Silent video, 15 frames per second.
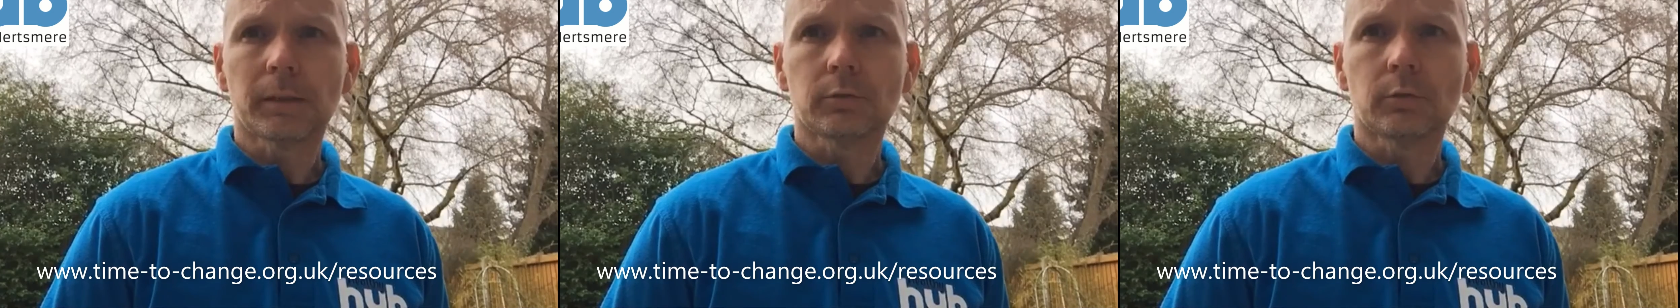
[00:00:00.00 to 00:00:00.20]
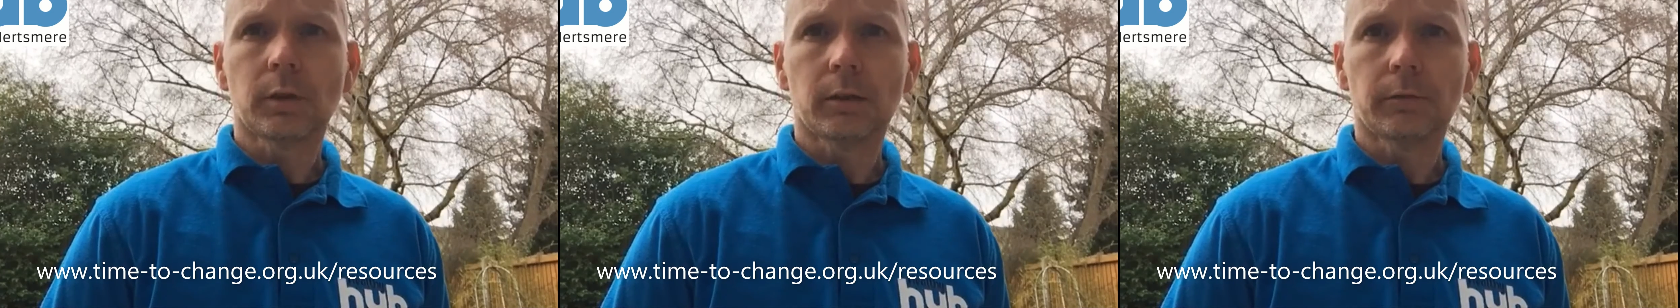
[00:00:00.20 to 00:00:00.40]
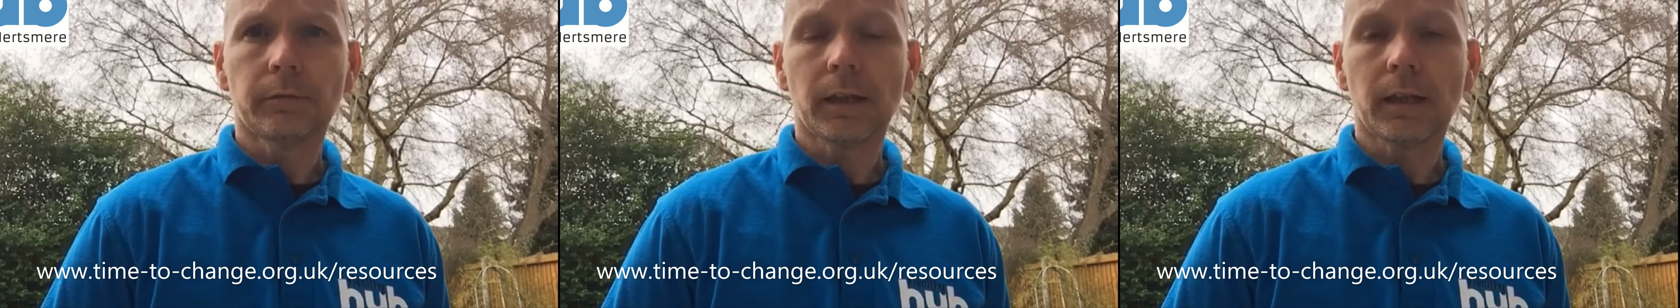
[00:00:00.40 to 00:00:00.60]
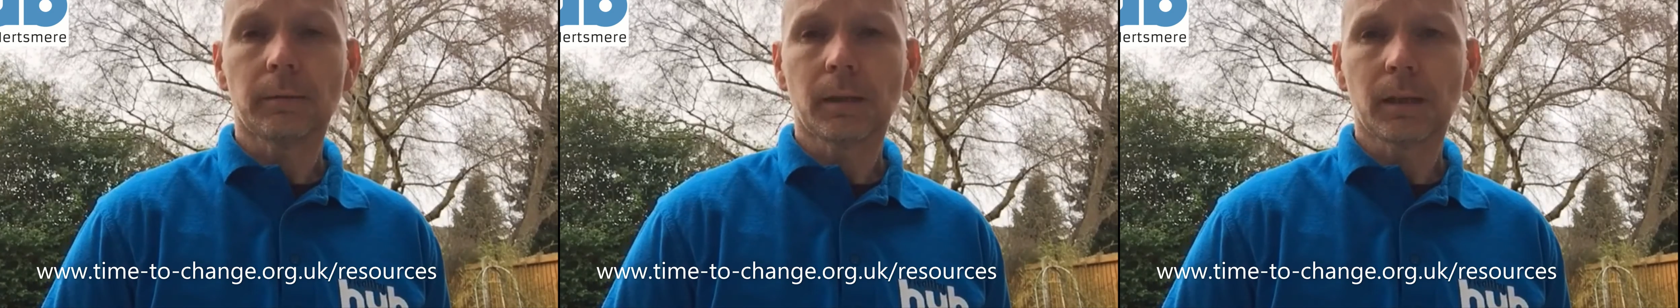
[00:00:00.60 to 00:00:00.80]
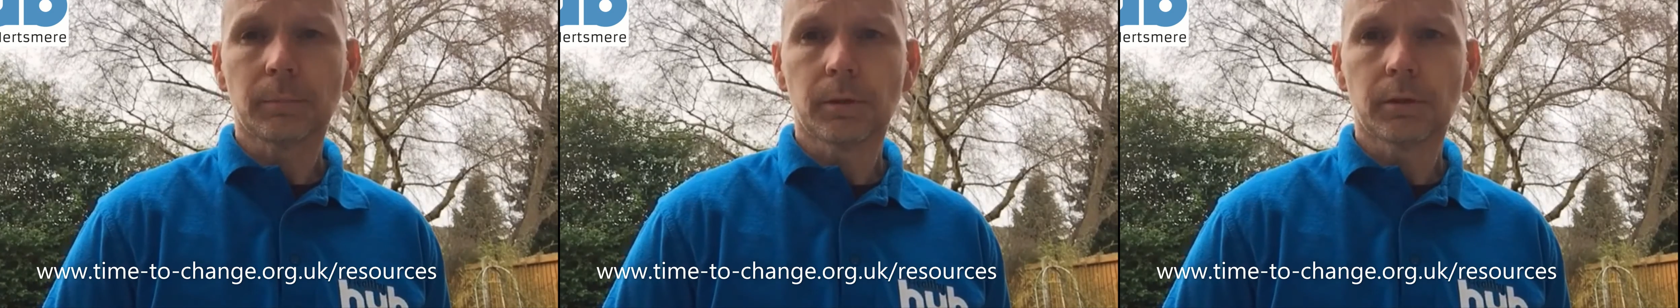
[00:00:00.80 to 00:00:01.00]
mental health
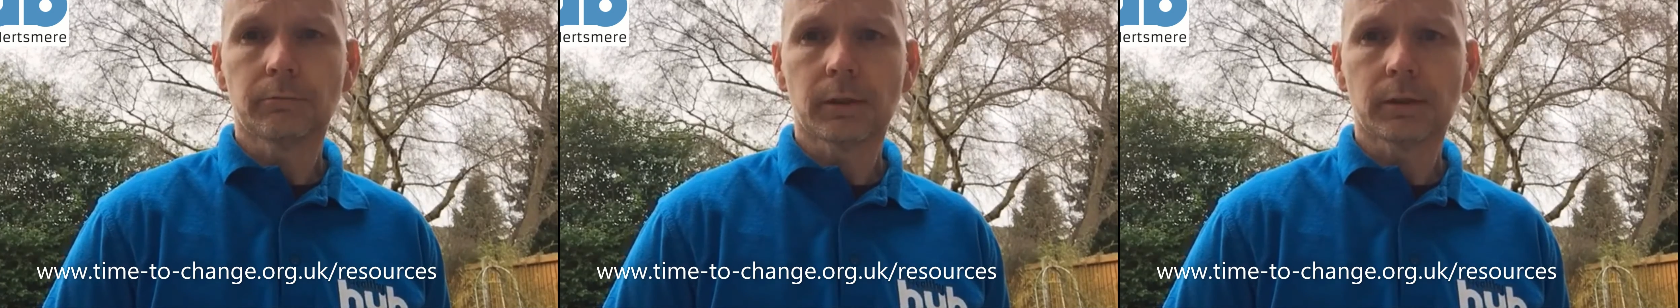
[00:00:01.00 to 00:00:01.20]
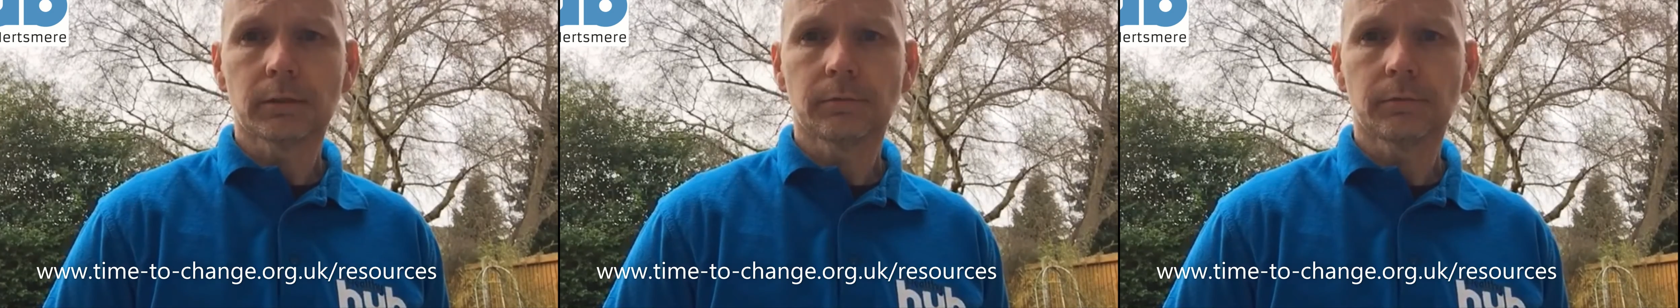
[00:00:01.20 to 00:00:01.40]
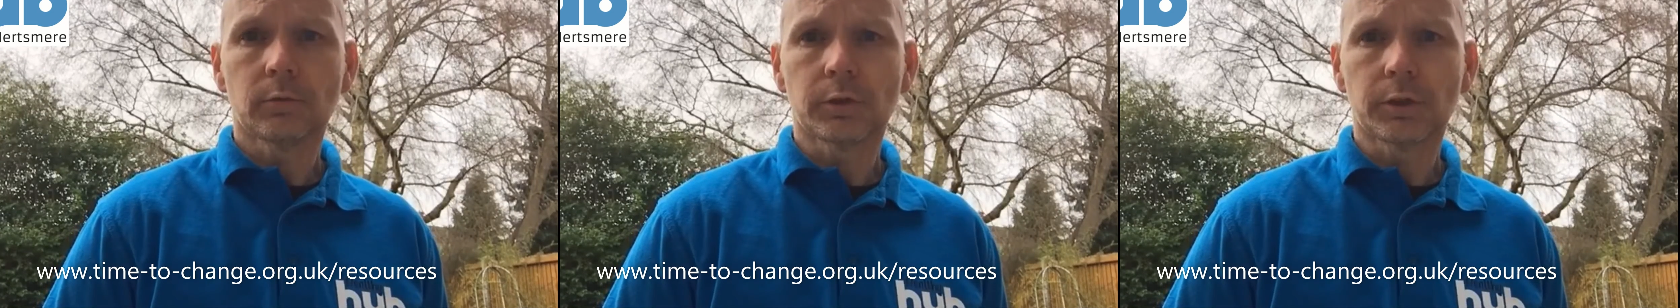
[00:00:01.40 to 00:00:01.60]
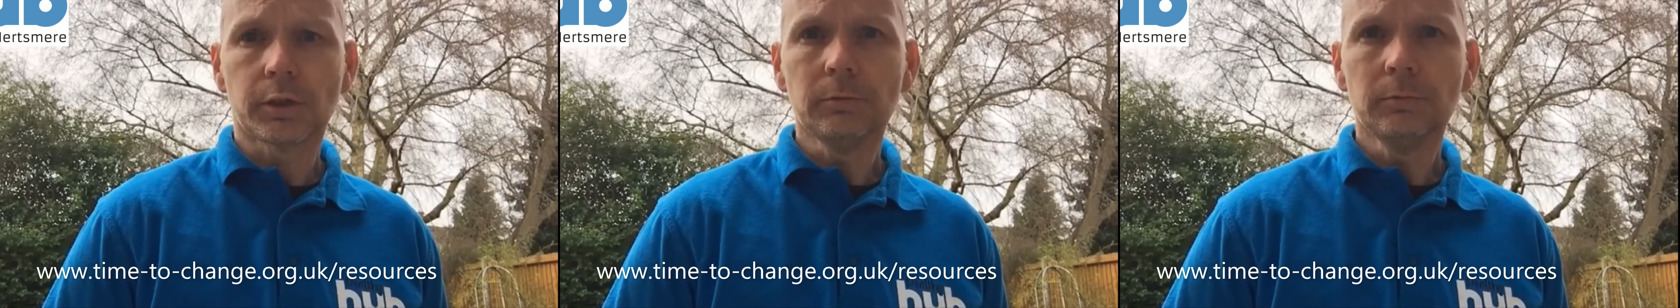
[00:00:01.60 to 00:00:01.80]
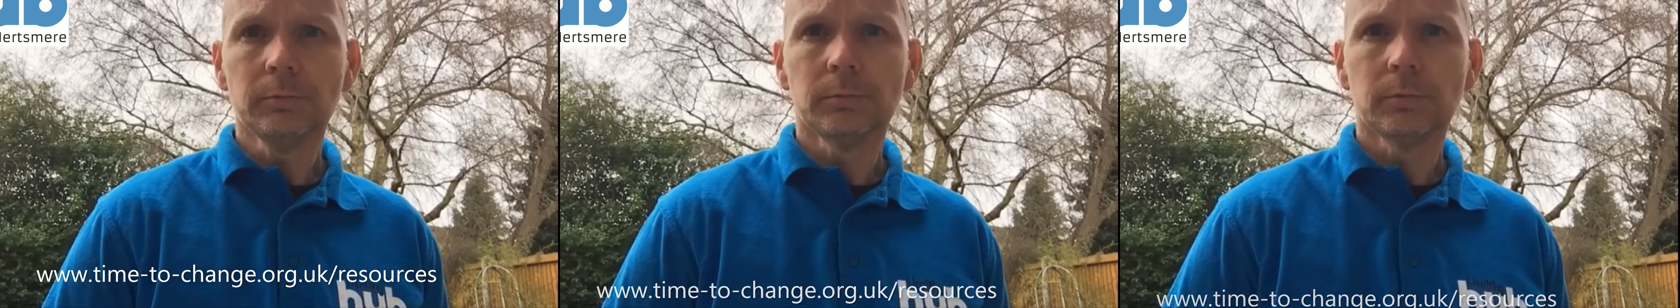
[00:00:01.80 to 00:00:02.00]
care may be arranged for
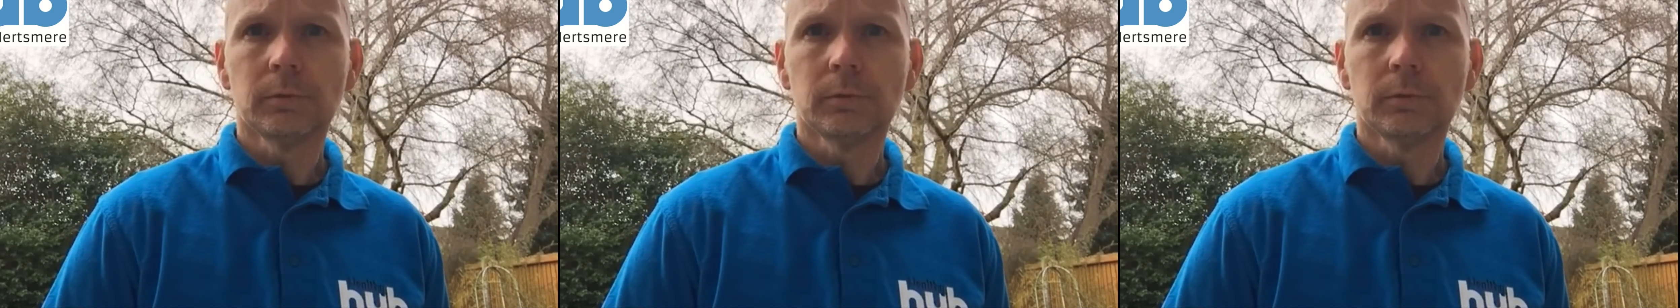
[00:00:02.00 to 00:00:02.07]
you.